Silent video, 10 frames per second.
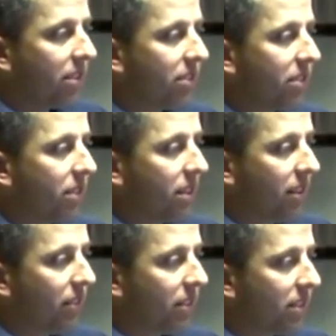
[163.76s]
The
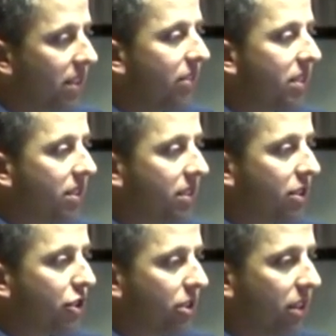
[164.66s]
C. difficile
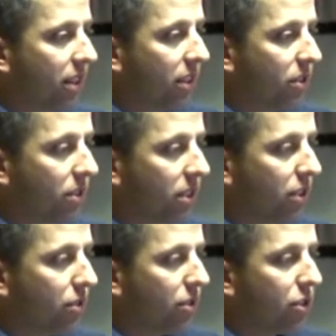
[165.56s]
discharge diagnosis
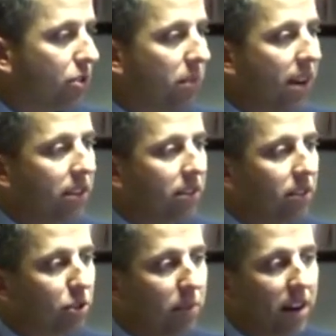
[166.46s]
increased
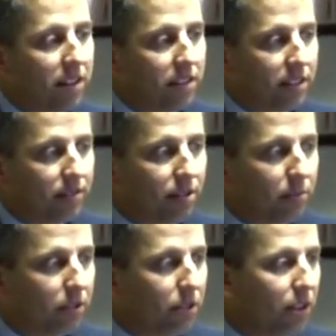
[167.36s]
dramatically
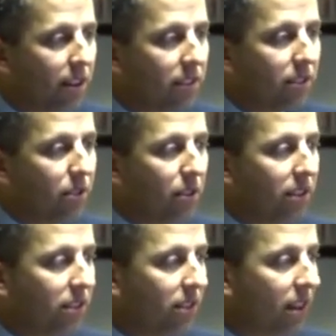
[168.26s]
from 2000 to
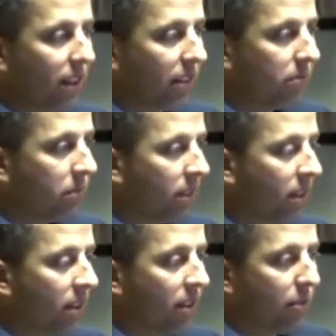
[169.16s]
2009,
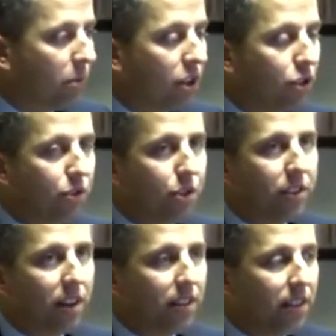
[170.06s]
from
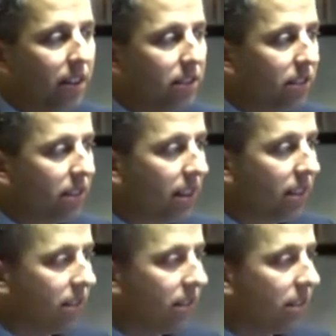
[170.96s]
139,000
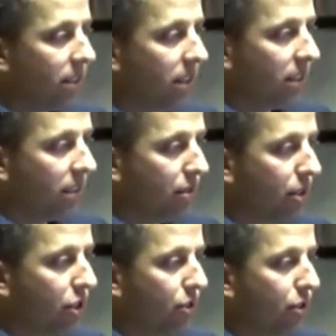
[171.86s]
cases to
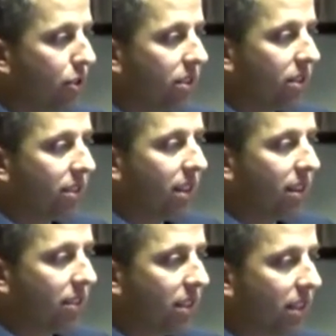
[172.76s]

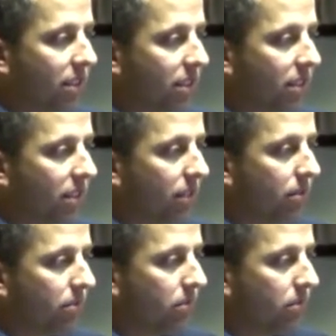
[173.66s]
336,000 cases.